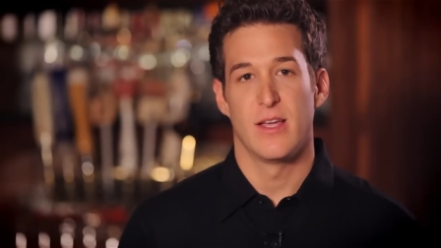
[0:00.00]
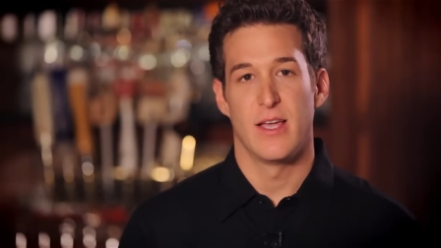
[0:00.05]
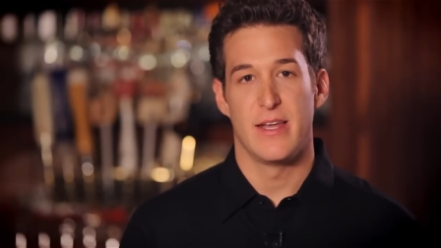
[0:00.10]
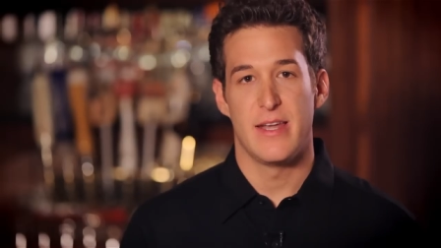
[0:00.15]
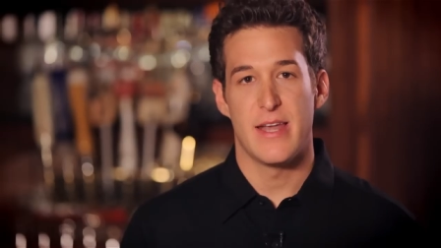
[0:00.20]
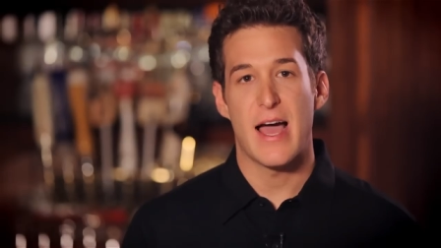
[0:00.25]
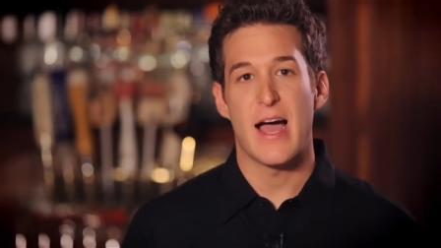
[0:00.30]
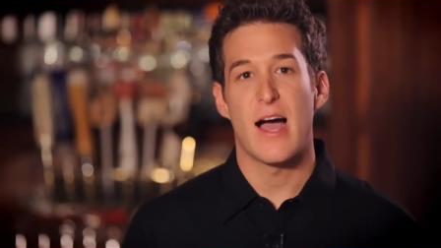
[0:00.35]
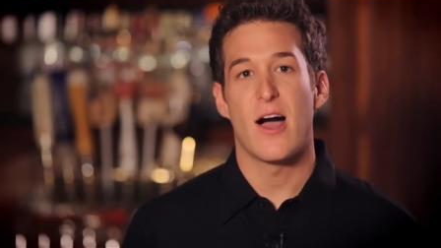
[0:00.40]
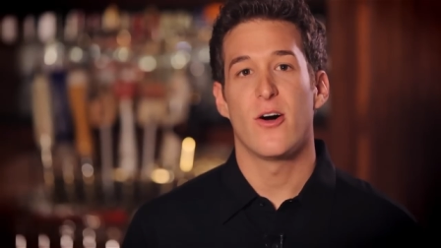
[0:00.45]
And
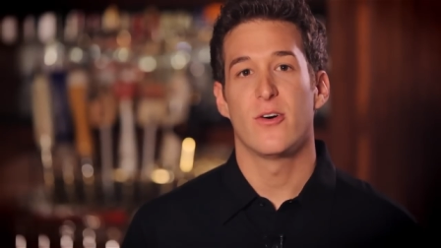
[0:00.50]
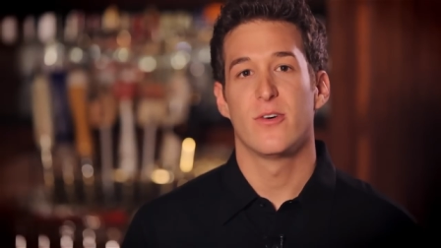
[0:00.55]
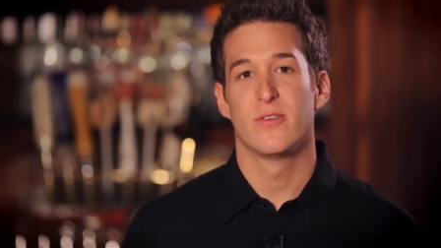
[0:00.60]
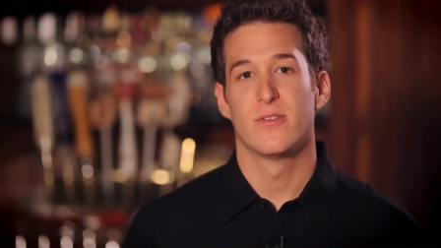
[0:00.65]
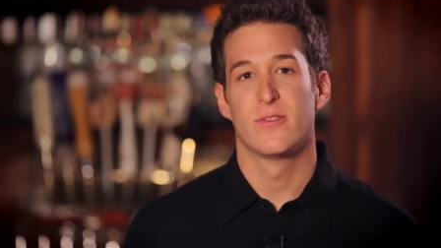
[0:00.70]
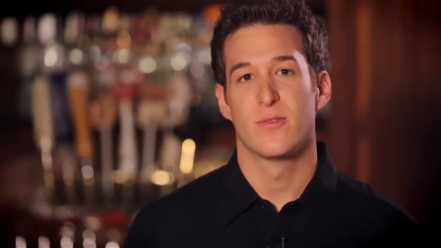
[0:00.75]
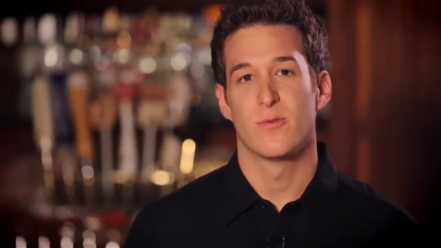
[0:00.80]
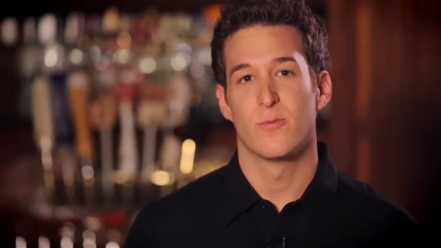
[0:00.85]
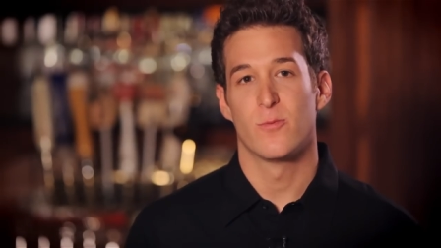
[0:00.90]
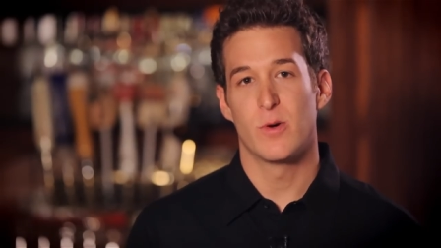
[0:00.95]
now,
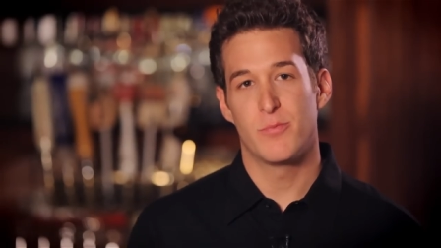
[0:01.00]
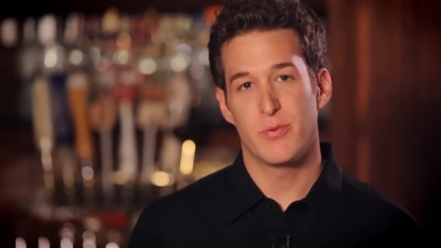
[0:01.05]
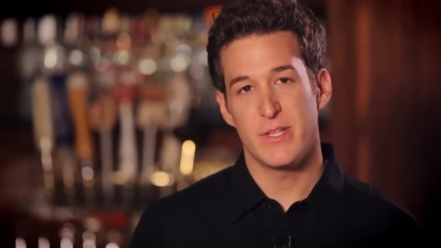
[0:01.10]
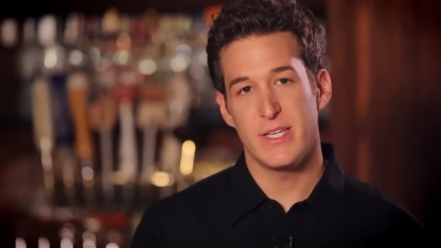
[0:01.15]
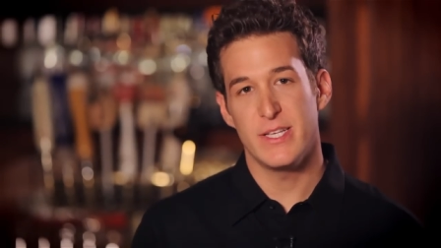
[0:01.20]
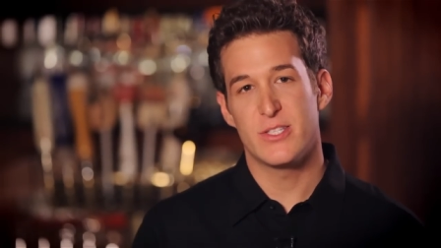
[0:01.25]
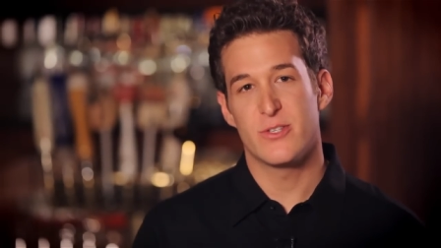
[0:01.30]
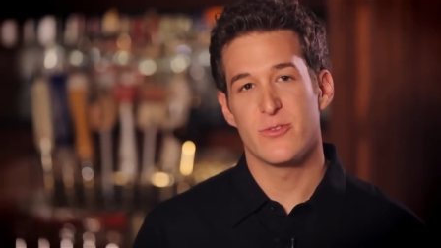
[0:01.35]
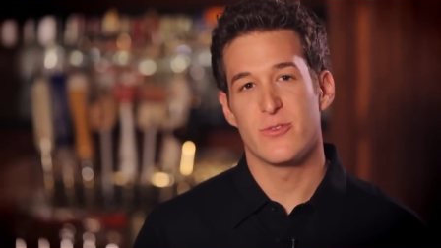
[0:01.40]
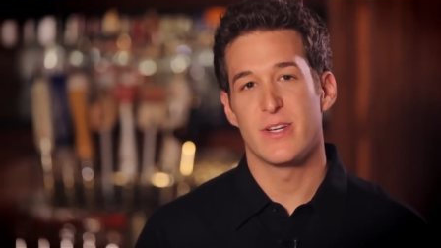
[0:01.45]
we're
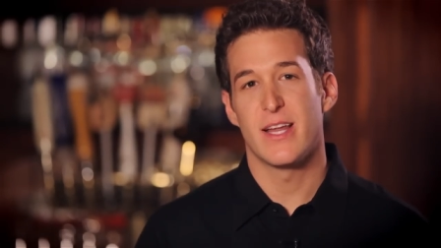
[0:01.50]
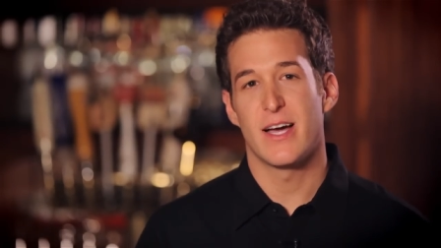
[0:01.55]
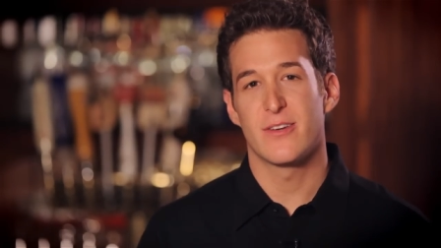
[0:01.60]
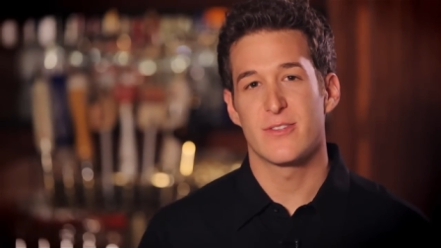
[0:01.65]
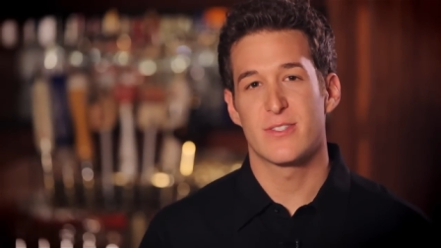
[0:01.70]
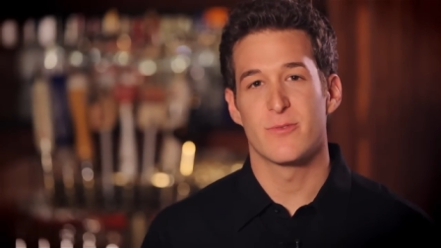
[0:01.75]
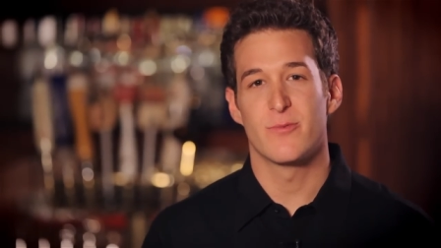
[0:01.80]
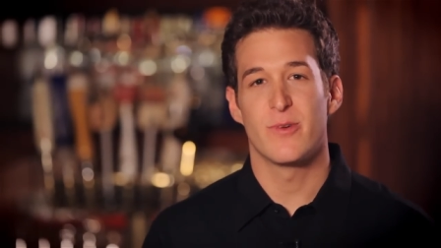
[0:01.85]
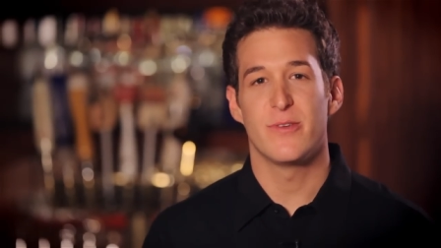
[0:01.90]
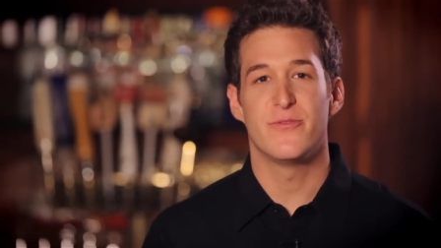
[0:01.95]
pleased to
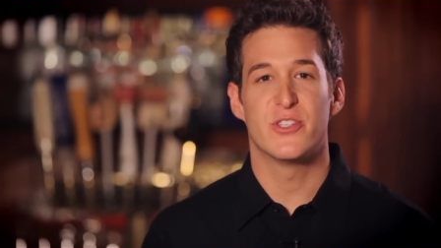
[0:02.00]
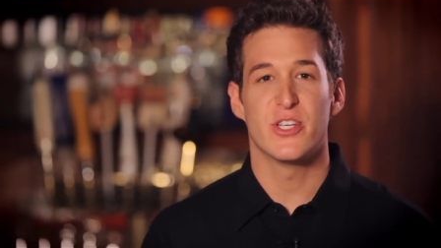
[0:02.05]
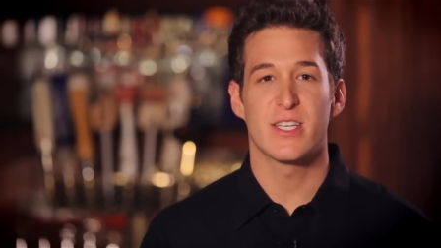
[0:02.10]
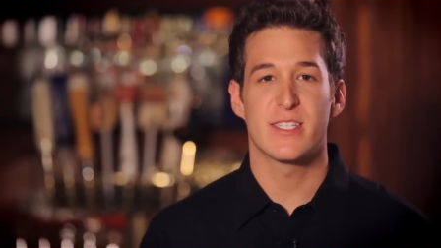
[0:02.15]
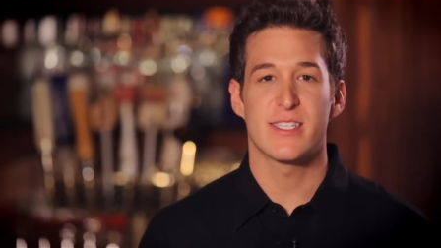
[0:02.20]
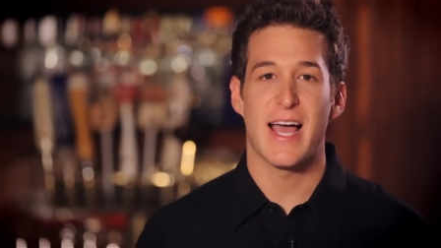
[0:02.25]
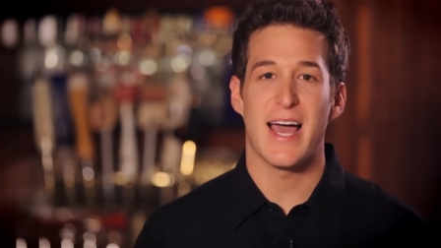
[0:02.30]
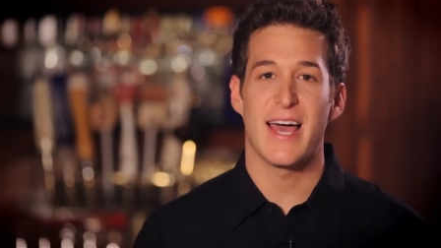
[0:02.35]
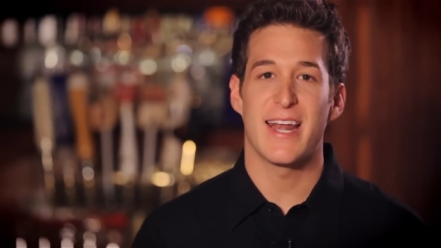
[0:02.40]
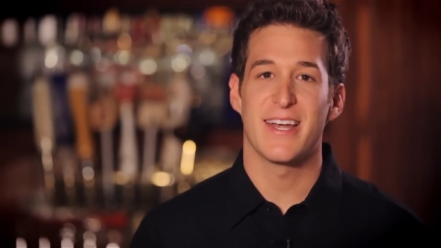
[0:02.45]
announce that we've just
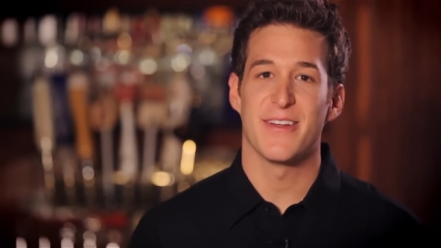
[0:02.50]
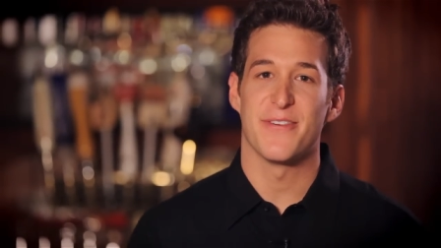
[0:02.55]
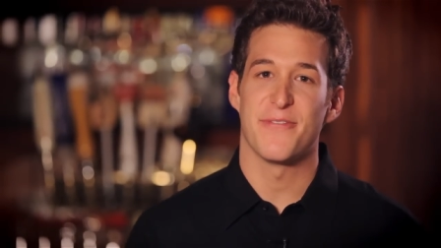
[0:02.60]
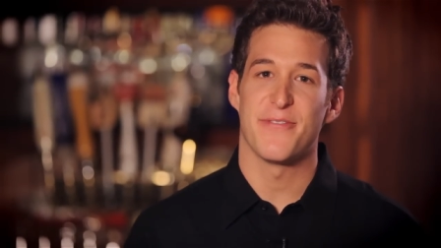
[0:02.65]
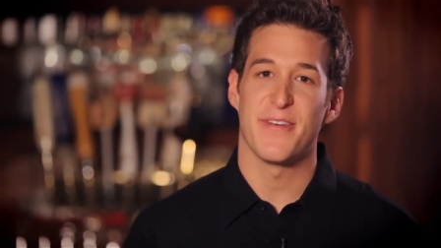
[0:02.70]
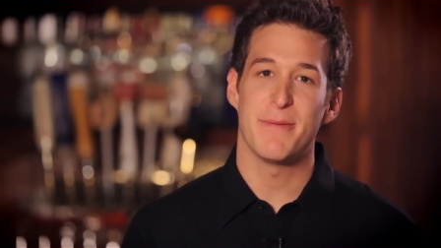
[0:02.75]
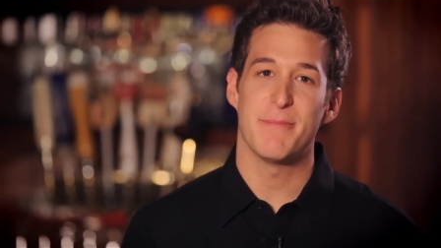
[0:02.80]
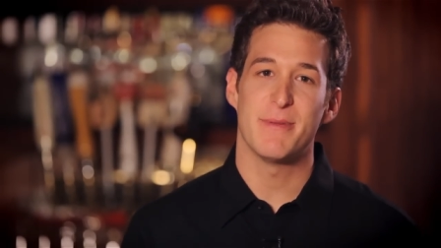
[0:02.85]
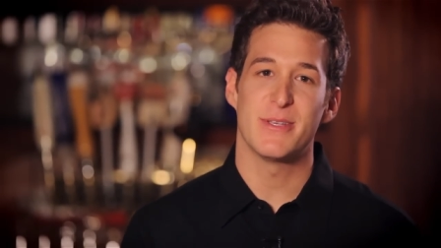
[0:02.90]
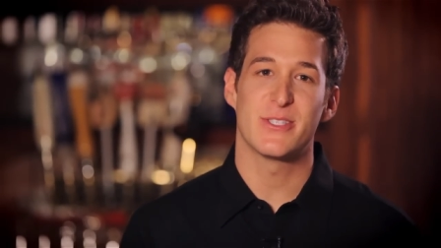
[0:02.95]
added a
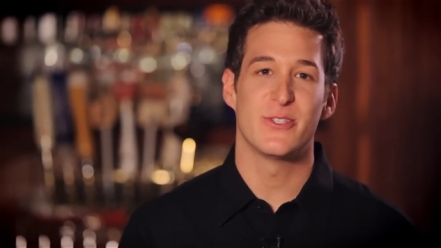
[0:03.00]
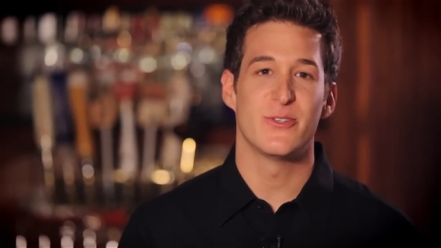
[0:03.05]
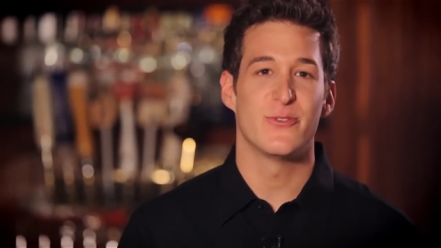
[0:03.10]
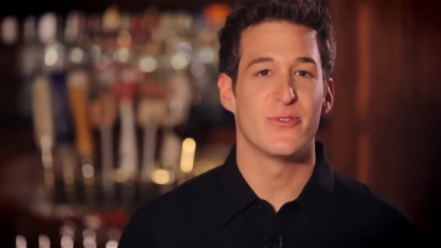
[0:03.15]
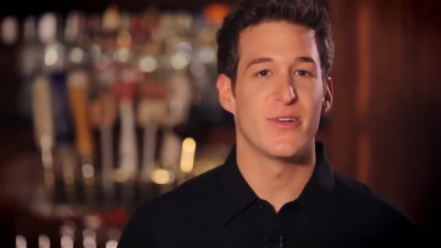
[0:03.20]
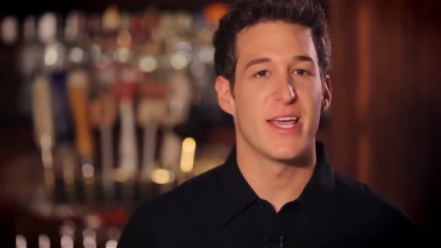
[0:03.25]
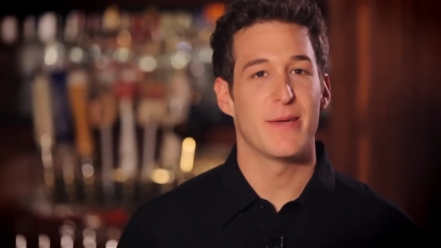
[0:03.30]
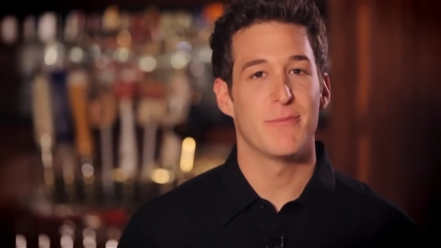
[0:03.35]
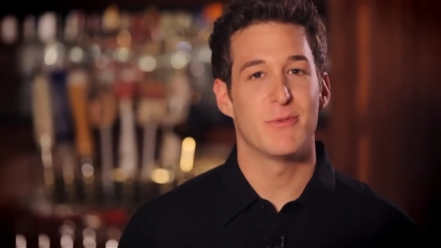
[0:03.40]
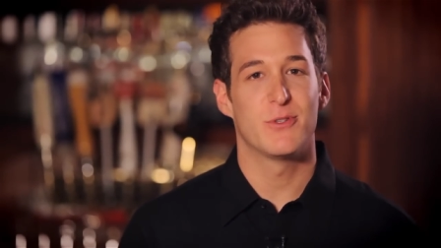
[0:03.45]
famous new
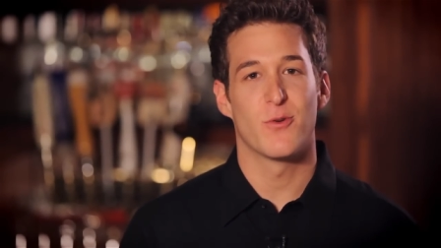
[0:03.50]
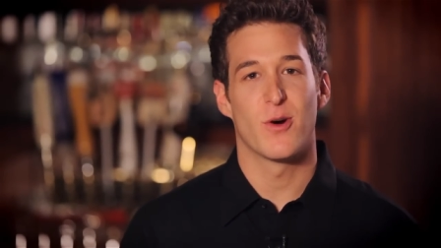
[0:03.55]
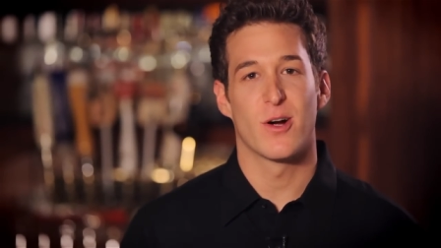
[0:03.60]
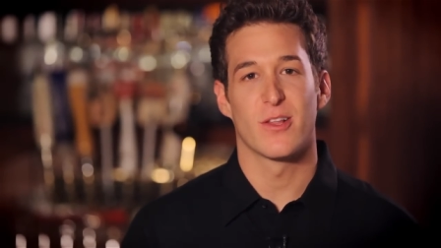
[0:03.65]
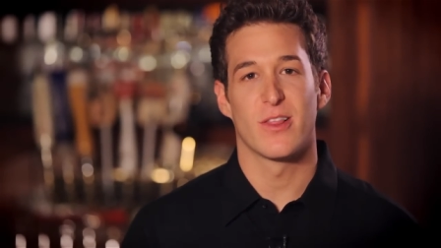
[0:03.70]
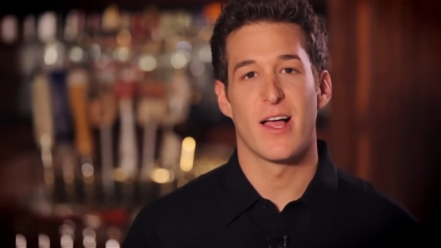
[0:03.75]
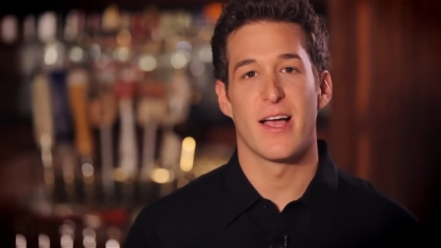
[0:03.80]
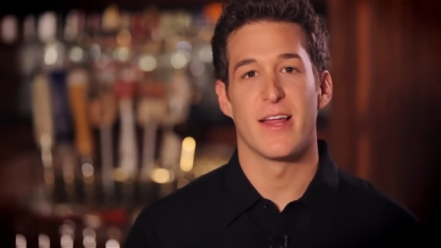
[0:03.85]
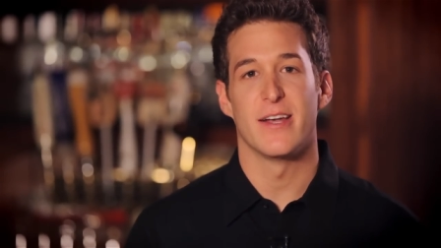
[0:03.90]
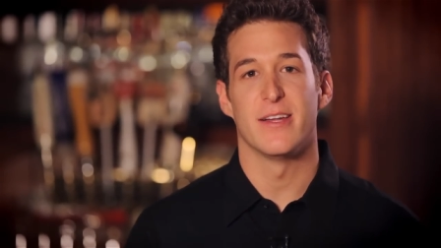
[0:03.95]
name to our
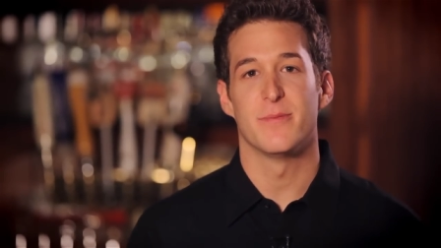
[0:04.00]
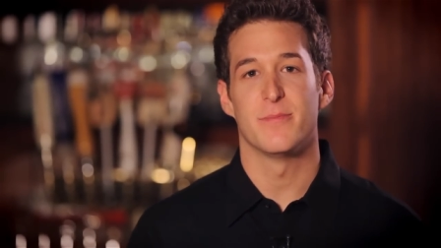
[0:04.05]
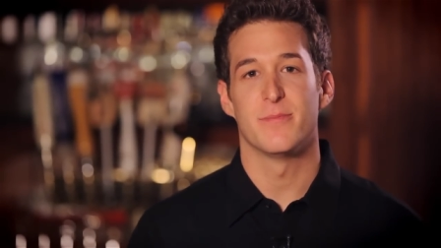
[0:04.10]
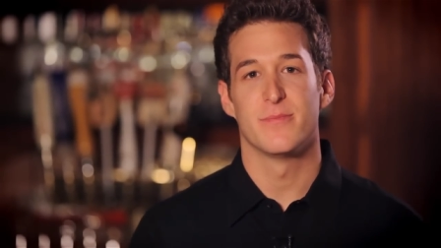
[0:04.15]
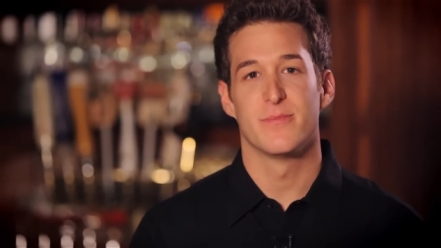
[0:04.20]
lineup